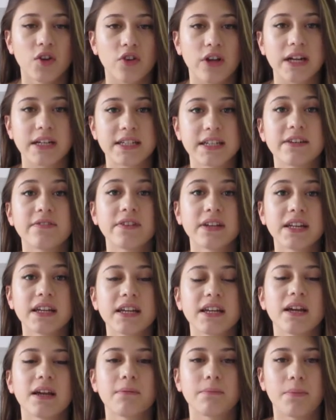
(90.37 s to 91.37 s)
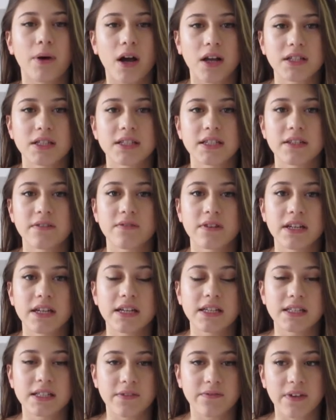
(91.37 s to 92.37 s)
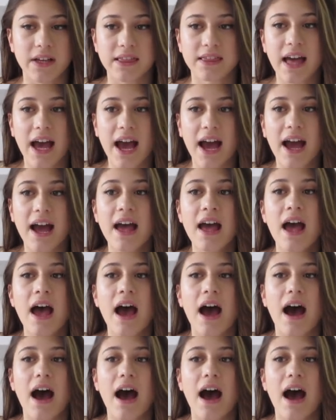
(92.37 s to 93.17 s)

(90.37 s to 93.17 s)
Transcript: creativity and positivity and stuff like that.